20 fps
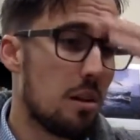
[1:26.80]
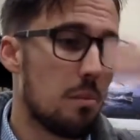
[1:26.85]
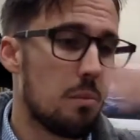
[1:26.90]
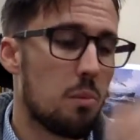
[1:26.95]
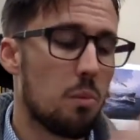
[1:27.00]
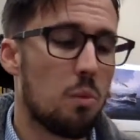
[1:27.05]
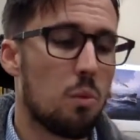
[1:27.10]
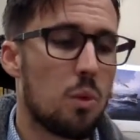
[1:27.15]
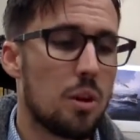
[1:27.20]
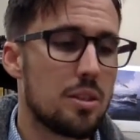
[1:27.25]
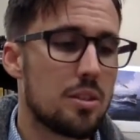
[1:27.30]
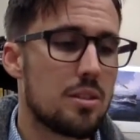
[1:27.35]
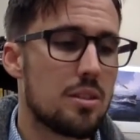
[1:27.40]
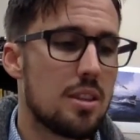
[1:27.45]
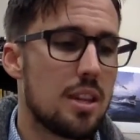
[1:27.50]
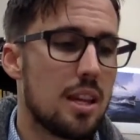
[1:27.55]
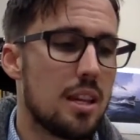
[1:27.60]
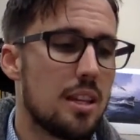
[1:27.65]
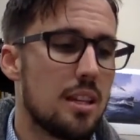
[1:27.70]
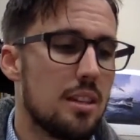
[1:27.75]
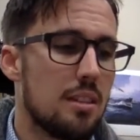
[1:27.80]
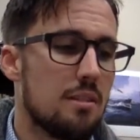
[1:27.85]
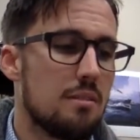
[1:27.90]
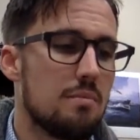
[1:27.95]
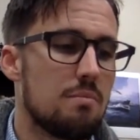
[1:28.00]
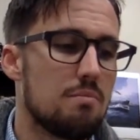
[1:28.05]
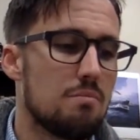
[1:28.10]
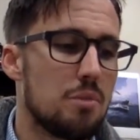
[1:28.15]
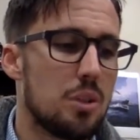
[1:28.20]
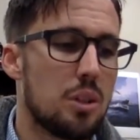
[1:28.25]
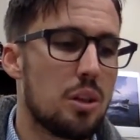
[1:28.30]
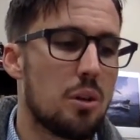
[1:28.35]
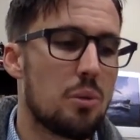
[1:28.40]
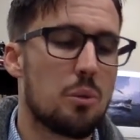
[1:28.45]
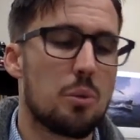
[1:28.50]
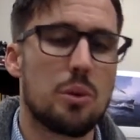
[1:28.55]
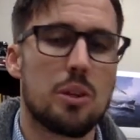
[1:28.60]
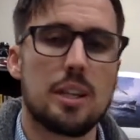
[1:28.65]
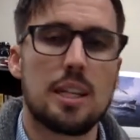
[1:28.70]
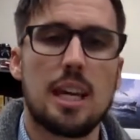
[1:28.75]
once they,
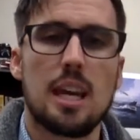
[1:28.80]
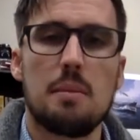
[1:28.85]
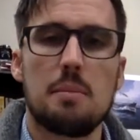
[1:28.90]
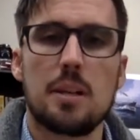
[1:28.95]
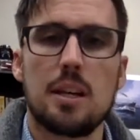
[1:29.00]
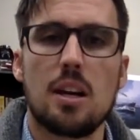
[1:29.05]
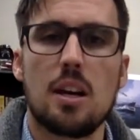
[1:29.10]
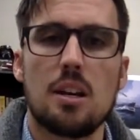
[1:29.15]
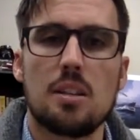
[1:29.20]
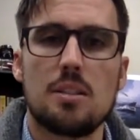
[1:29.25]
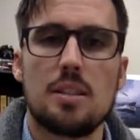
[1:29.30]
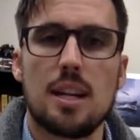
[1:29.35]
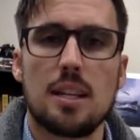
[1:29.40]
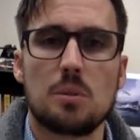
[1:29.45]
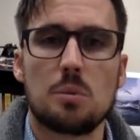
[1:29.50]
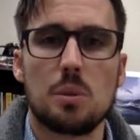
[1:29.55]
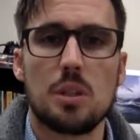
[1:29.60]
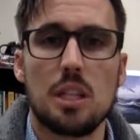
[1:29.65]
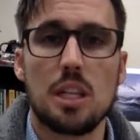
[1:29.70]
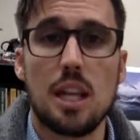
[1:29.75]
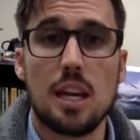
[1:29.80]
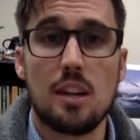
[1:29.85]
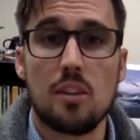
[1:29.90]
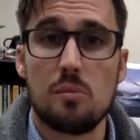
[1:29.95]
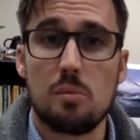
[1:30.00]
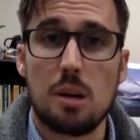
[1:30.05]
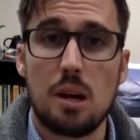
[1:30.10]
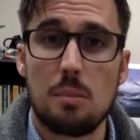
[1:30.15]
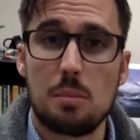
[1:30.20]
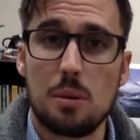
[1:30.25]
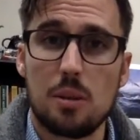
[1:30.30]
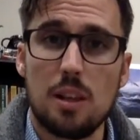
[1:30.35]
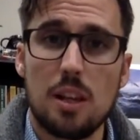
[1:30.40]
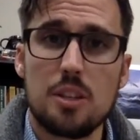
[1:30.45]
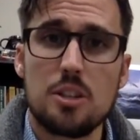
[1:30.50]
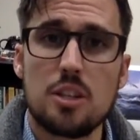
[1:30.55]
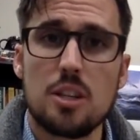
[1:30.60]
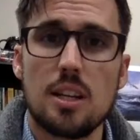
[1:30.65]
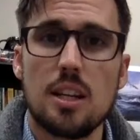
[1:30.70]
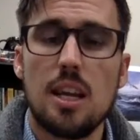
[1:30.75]
really came in contact with the native
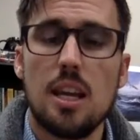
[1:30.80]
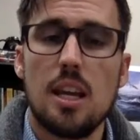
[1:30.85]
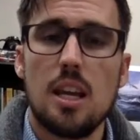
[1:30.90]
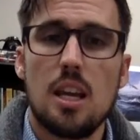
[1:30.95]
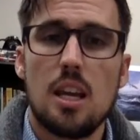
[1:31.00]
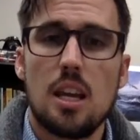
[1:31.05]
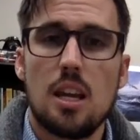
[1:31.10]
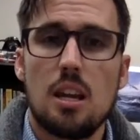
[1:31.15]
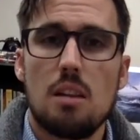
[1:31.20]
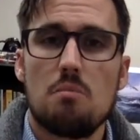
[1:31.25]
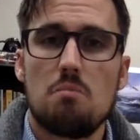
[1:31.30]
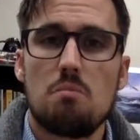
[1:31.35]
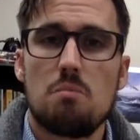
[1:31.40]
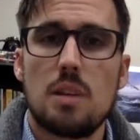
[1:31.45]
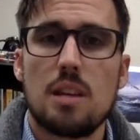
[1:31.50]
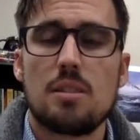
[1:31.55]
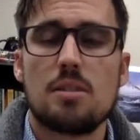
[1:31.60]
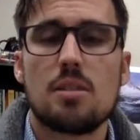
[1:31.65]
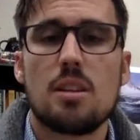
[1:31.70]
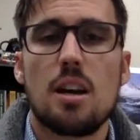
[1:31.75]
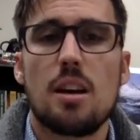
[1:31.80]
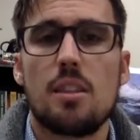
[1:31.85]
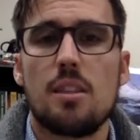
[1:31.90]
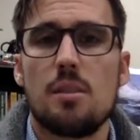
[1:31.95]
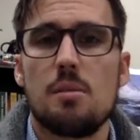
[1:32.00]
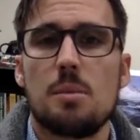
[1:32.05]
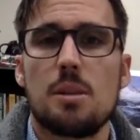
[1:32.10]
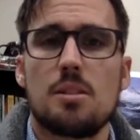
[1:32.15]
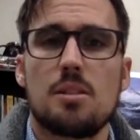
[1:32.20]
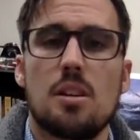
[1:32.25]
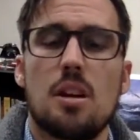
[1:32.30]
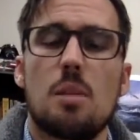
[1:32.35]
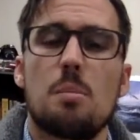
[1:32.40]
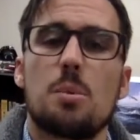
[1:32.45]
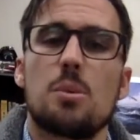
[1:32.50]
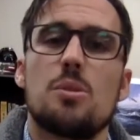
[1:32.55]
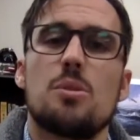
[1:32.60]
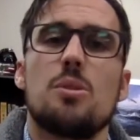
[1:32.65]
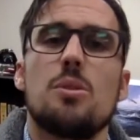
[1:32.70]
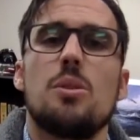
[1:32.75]
population, they saw them as an
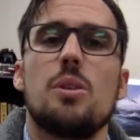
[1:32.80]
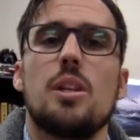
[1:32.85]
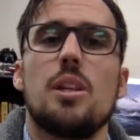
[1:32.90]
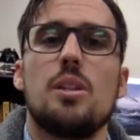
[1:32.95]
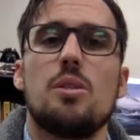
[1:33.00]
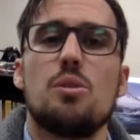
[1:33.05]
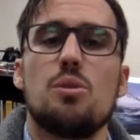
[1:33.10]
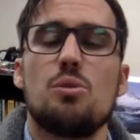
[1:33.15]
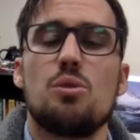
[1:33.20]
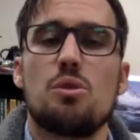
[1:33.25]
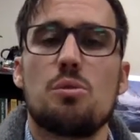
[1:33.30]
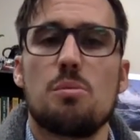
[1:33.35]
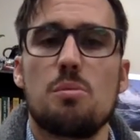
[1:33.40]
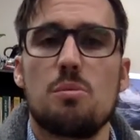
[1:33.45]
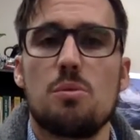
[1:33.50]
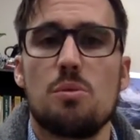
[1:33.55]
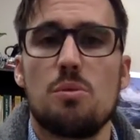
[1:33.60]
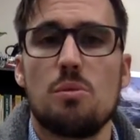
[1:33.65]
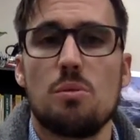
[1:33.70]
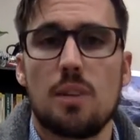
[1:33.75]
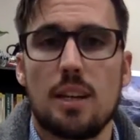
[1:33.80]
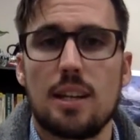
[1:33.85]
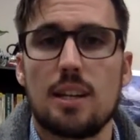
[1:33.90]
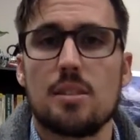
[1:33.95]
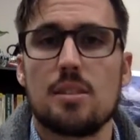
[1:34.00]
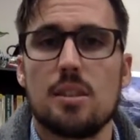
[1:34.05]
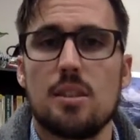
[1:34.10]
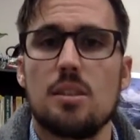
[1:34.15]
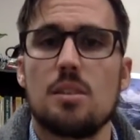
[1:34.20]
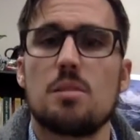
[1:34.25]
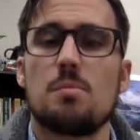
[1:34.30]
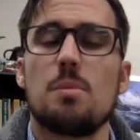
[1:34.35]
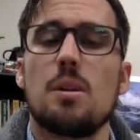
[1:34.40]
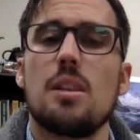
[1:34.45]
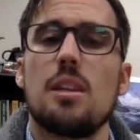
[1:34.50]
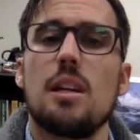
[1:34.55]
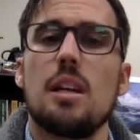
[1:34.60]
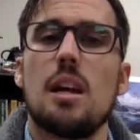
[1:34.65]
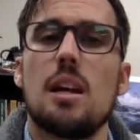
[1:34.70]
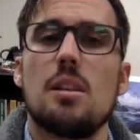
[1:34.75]
opportunity to like I said, to spread
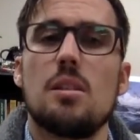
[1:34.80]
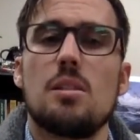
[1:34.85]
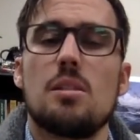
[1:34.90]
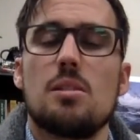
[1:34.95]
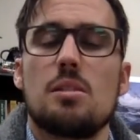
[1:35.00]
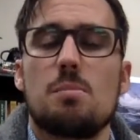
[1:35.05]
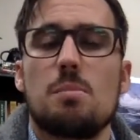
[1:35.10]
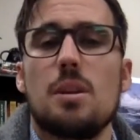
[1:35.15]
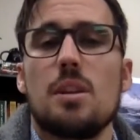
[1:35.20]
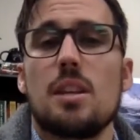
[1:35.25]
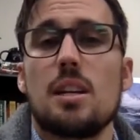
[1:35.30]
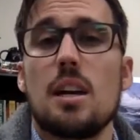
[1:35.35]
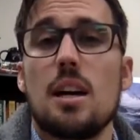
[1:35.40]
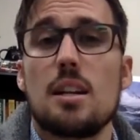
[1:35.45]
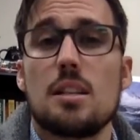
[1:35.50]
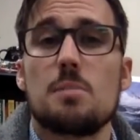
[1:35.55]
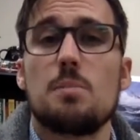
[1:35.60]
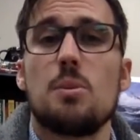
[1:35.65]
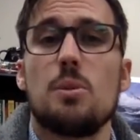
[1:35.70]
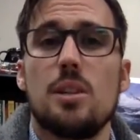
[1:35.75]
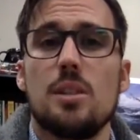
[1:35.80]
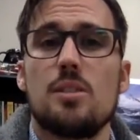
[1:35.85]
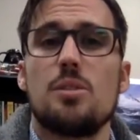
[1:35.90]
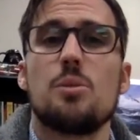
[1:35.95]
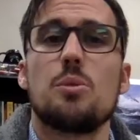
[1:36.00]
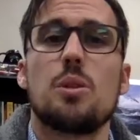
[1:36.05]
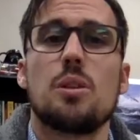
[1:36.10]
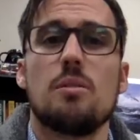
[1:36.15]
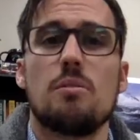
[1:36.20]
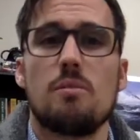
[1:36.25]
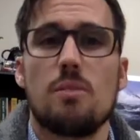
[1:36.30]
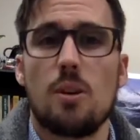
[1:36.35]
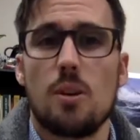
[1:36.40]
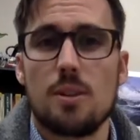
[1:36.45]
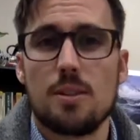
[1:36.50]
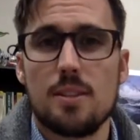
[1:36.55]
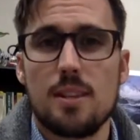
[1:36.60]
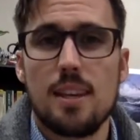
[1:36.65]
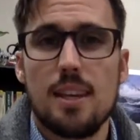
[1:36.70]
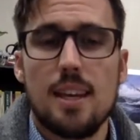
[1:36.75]
the gospel and to
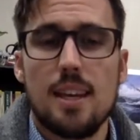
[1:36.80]
convert.